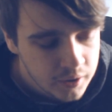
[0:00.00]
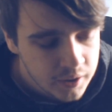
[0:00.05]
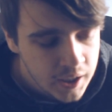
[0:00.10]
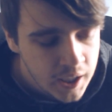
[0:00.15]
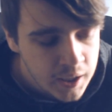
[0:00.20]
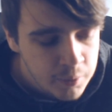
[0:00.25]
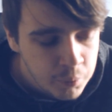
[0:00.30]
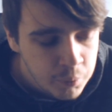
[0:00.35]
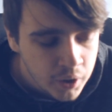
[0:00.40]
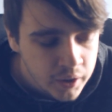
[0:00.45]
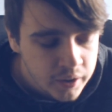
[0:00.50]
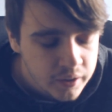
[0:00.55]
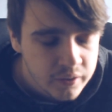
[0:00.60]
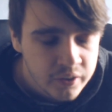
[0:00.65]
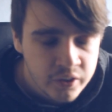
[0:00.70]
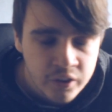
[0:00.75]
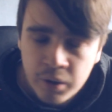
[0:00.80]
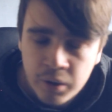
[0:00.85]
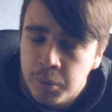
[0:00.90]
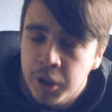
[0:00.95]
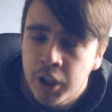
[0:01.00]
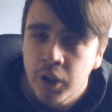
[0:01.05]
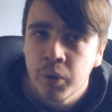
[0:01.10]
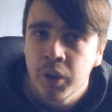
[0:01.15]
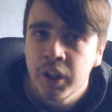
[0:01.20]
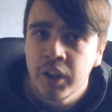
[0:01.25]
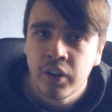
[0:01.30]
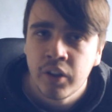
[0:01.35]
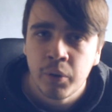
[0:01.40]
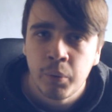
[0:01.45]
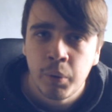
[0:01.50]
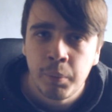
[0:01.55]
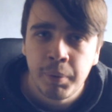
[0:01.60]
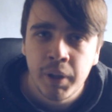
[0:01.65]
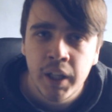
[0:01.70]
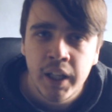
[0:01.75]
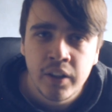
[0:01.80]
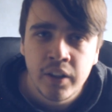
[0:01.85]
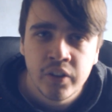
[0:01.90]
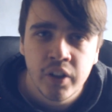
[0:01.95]
They want Simeone to
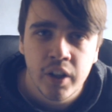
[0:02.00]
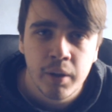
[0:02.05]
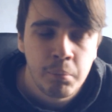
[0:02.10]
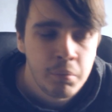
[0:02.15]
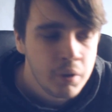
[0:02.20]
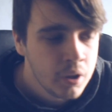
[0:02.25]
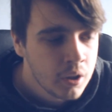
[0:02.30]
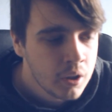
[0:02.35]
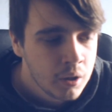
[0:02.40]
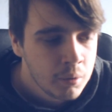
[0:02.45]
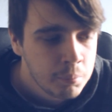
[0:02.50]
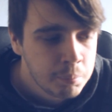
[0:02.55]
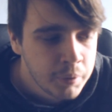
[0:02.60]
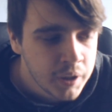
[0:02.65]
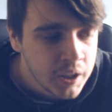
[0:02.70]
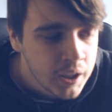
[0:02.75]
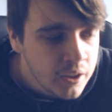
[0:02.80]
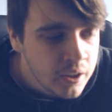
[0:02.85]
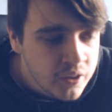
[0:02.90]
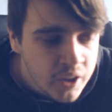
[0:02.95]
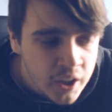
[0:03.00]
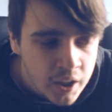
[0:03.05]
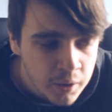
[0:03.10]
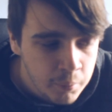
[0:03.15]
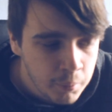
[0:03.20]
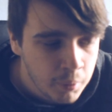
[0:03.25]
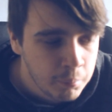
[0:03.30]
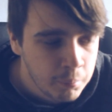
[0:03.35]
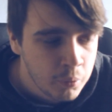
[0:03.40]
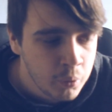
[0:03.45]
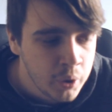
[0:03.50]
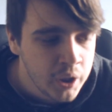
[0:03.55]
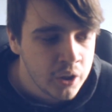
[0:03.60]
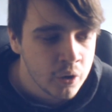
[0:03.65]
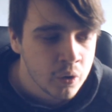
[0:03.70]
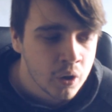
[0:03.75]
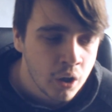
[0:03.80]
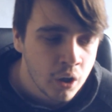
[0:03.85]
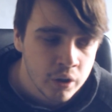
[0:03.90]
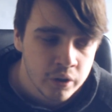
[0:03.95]
replace him, but they say they want
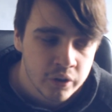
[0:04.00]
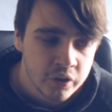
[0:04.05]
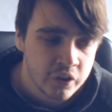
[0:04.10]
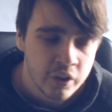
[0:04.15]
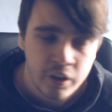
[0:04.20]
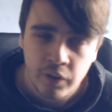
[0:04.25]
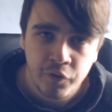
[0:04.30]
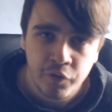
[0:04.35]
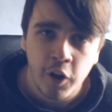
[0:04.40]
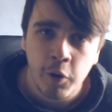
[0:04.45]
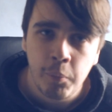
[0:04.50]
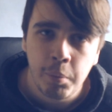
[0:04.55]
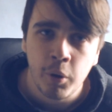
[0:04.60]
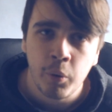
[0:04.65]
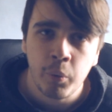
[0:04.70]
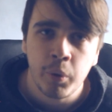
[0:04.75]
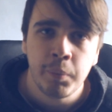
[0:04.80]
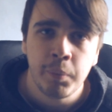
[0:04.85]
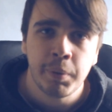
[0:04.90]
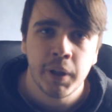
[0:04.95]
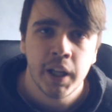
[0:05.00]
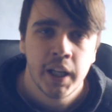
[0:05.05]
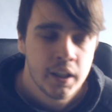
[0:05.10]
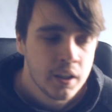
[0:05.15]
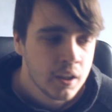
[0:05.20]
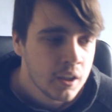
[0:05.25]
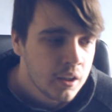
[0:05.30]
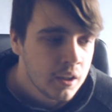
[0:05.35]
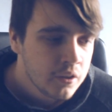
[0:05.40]
Mourinho gone because of the football we play.